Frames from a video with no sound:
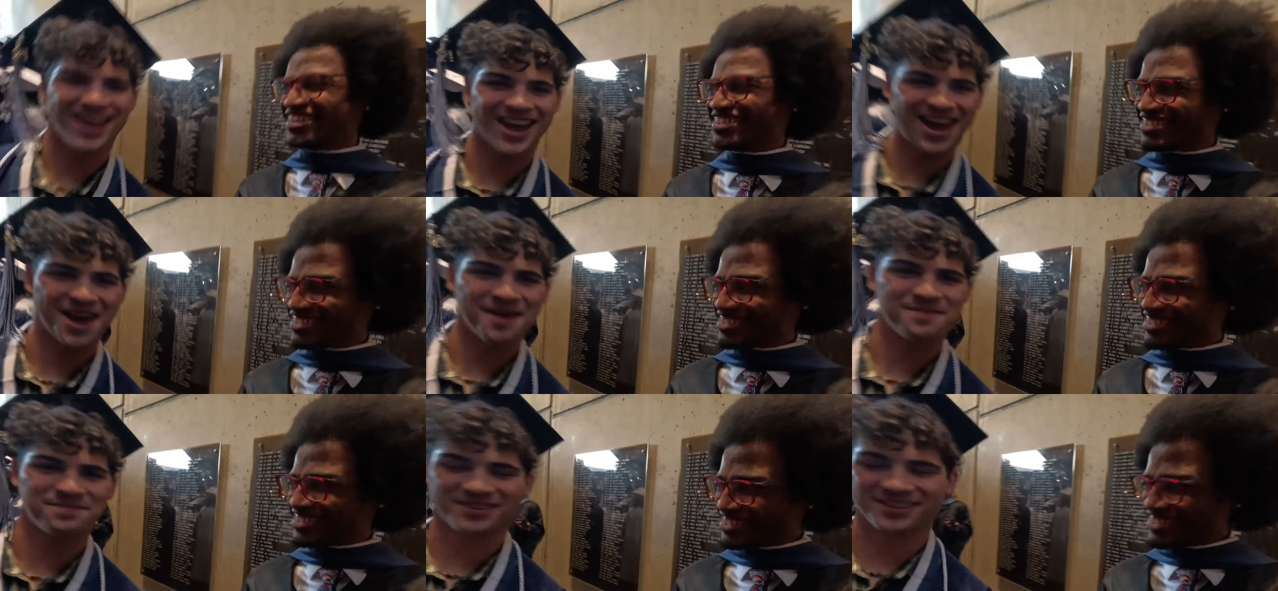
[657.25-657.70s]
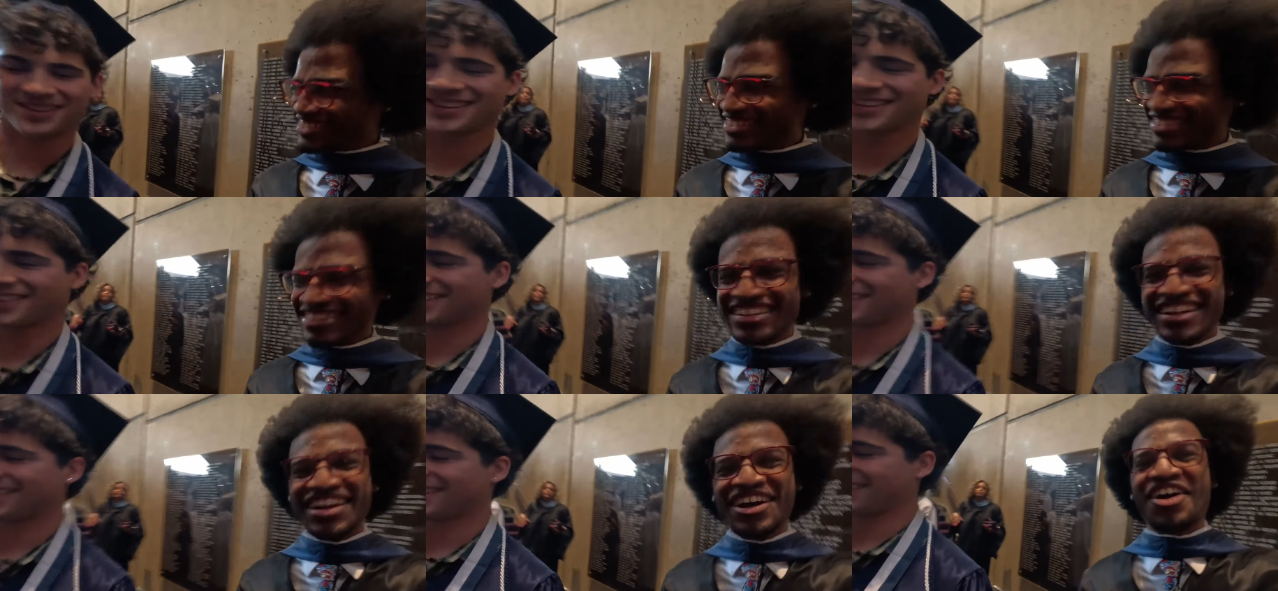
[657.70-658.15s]

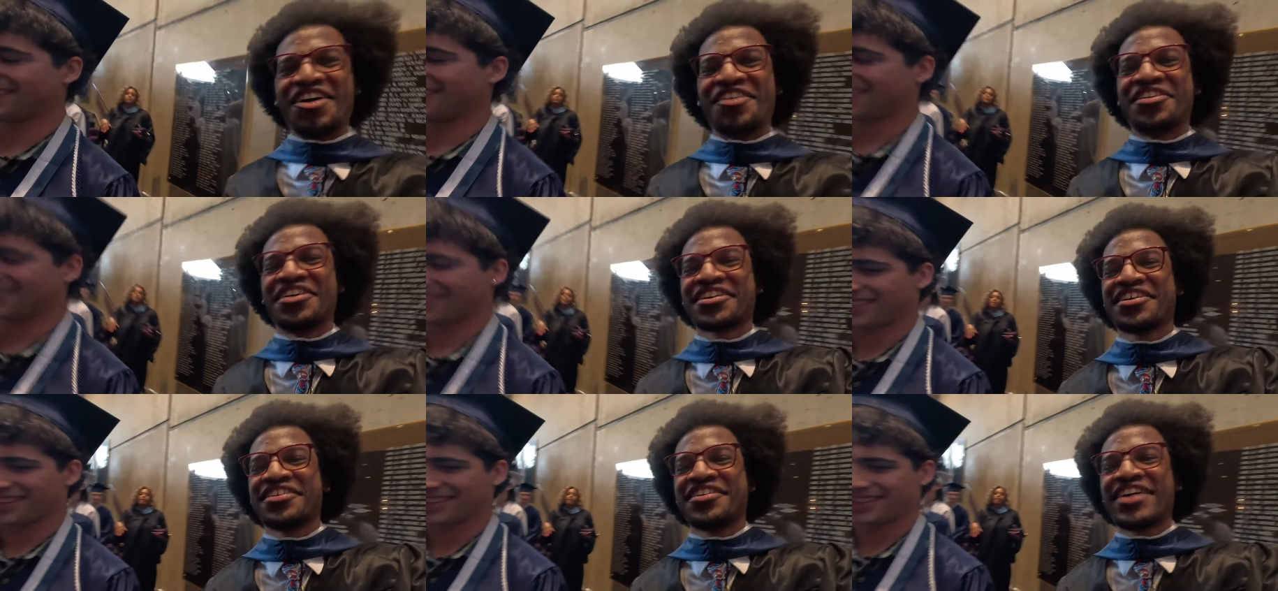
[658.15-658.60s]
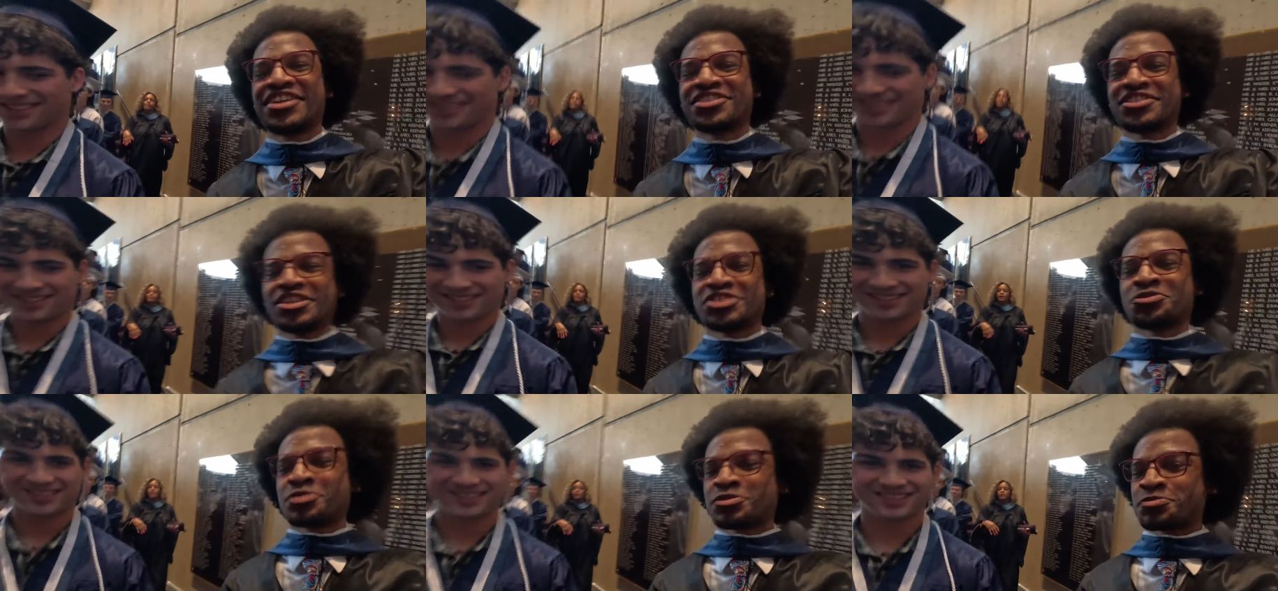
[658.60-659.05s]
Speaker 1: happen. well,
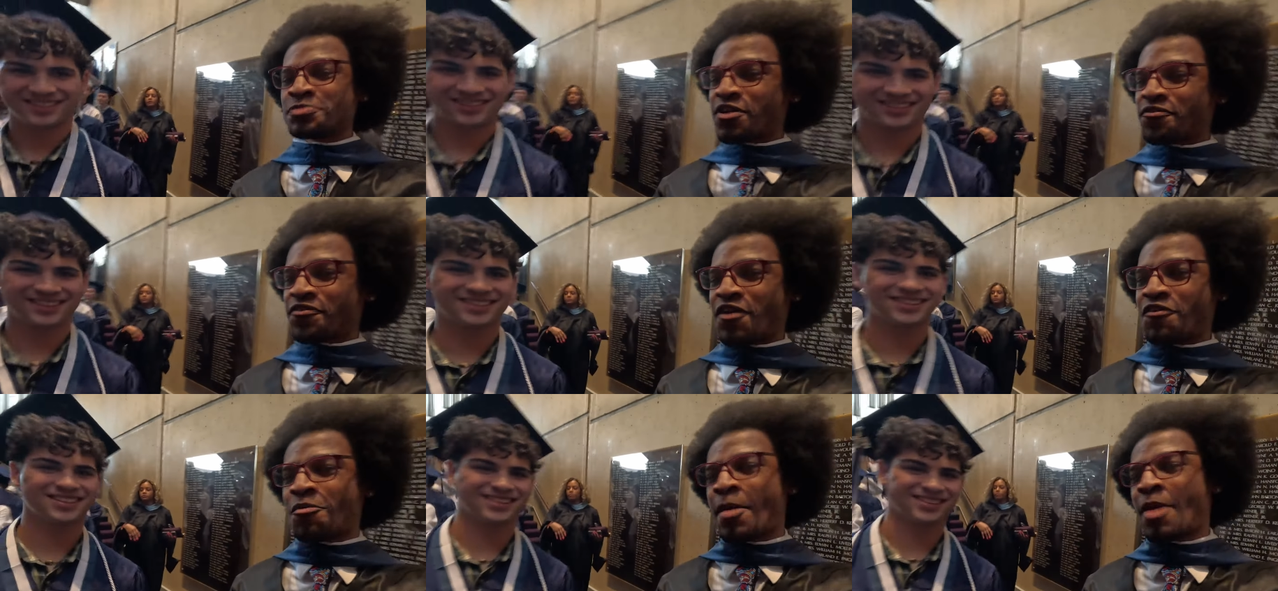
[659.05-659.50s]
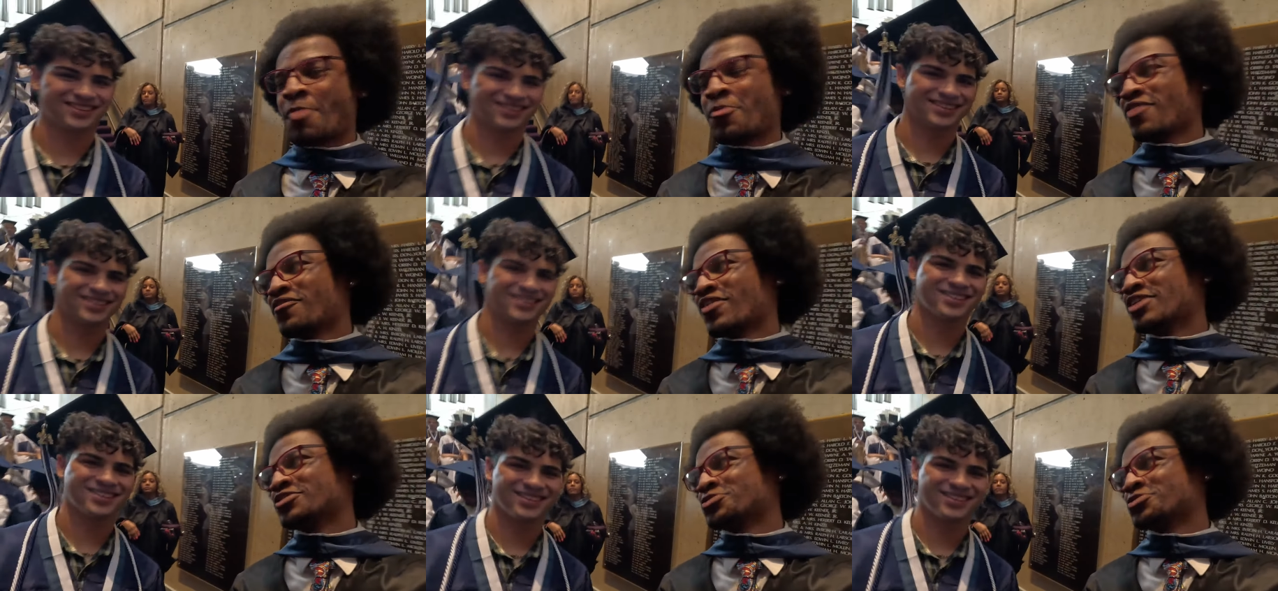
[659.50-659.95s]
congratulations. What's been your favorite memory of high